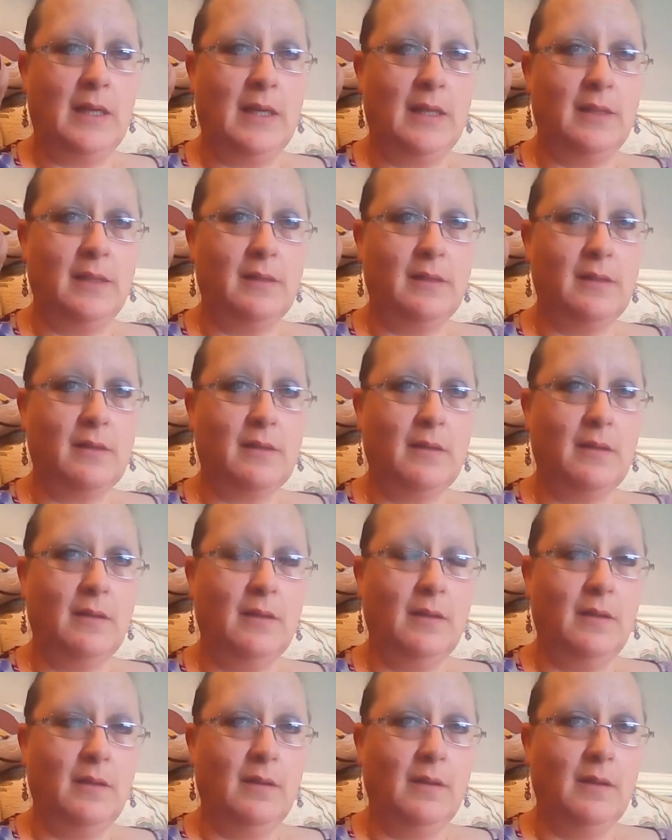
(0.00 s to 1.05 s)
and
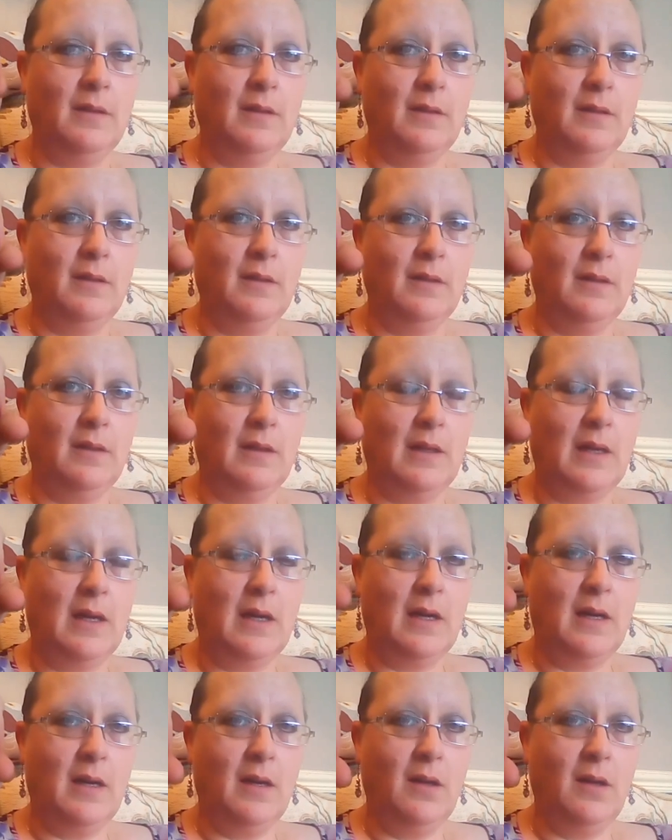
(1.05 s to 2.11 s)

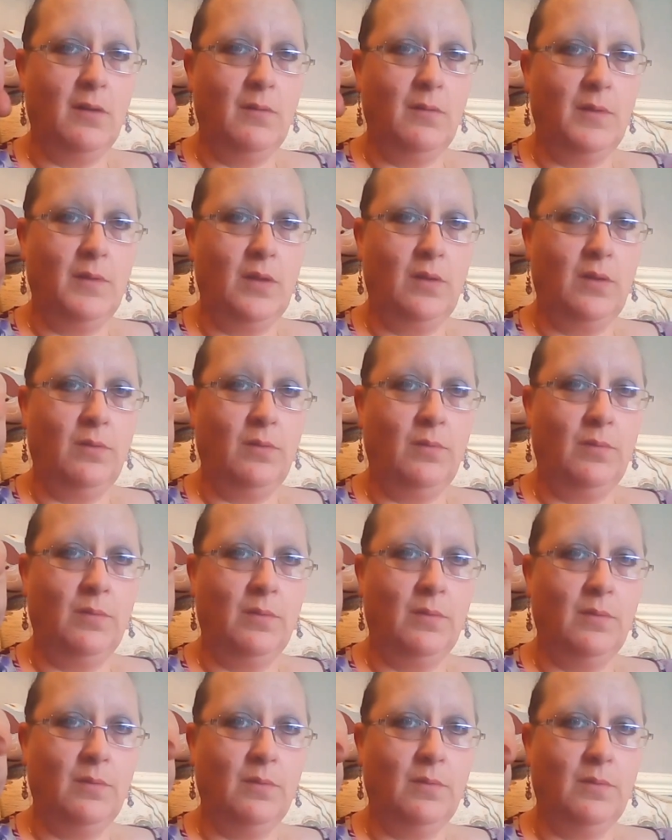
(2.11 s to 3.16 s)
I hope you